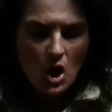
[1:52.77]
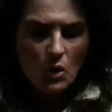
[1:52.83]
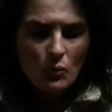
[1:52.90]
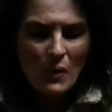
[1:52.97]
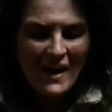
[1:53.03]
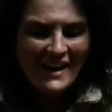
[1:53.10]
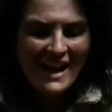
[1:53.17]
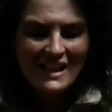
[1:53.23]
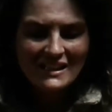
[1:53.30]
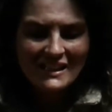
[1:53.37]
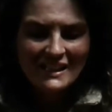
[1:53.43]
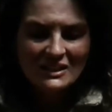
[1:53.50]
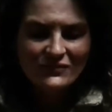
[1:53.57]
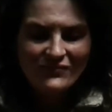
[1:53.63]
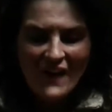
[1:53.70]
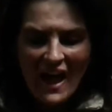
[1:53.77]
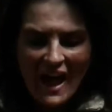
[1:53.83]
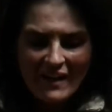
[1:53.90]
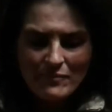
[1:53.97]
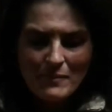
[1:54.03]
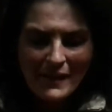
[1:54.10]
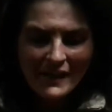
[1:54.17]
Wait at least
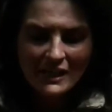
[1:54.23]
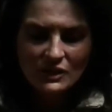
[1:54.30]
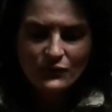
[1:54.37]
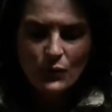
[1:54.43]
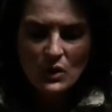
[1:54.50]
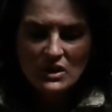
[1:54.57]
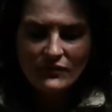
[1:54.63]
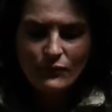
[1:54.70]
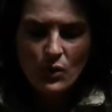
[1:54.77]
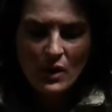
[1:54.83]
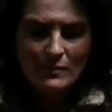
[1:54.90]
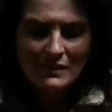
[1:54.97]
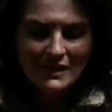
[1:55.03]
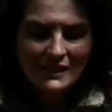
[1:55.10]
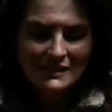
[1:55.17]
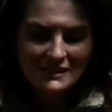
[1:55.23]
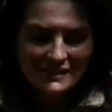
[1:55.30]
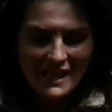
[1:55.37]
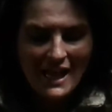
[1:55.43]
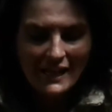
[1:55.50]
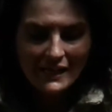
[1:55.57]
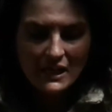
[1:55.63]
5 minutes for the formula to
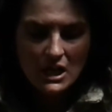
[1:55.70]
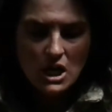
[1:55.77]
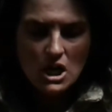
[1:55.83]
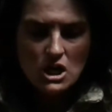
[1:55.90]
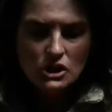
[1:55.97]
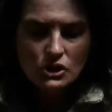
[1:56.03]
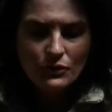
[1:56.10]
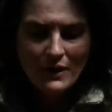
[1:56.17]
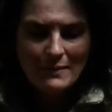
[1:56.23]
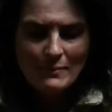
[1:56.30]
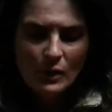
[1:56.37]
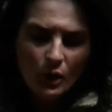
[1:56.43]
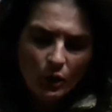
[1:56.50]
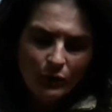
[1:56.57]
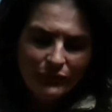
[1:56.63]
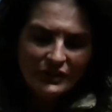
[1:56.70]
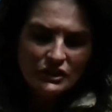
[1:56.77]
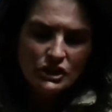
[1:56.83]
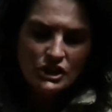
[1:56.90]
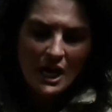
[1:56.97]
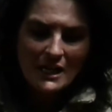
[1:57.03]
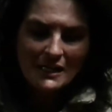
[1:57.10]
set. To remove,
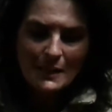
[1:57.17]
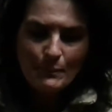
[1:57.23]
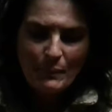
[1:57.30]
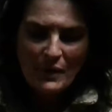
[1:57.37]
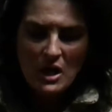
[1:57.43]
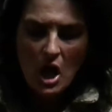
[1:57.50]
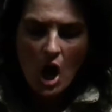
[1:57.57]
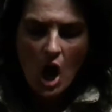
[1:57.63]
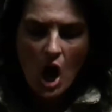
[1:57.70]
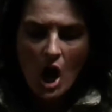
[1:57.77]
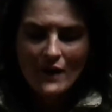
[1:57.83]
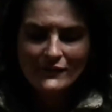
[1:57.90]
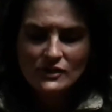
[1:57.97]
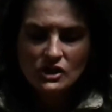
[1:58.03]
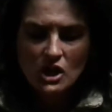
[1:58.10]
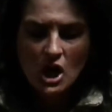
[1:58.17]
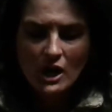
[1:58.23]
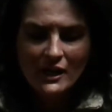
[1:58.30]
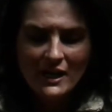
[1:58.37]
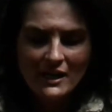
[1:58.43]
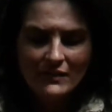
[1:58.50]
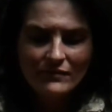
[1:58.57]
gently peel off
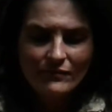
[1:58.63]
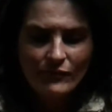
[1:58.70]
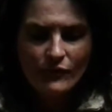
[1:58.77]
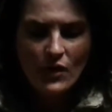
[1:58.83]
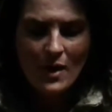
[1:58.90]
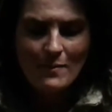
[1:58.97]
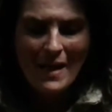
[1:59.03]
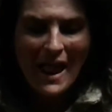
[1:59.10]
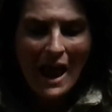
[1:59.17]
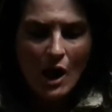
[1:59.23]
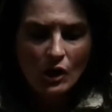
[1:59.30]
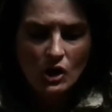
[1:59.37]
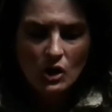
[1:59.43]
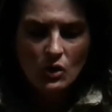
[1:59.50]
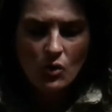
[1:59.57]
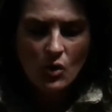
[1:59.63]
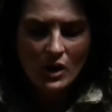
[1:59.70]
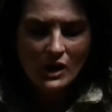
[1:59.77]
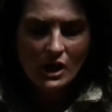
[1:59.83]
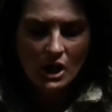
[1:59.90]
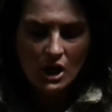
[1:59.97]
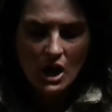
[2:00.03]
starting from outer
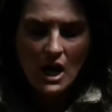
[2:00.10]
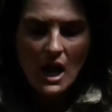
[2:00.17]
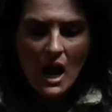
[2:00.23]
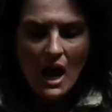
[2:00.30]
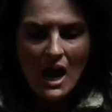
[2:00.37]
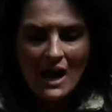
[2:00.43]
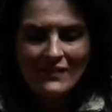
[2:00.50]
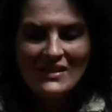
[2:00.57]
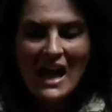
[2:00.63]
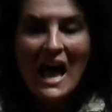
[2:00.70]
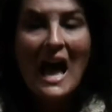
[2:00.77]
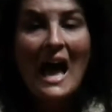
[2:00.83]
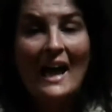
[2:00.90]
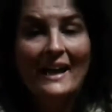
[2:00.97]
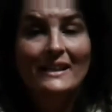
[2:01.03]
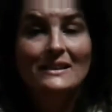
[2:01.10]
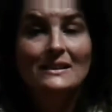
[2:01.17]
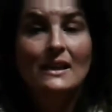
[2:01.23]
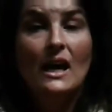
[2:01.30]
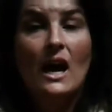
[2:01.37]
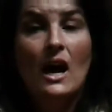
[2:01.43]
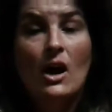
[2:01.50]
corner of the
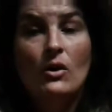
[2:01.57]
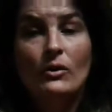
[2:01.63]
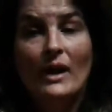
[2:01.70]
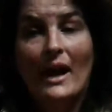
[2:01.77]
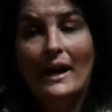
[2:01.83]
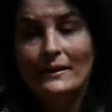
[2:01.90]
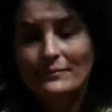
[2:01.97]
eyes. Okay.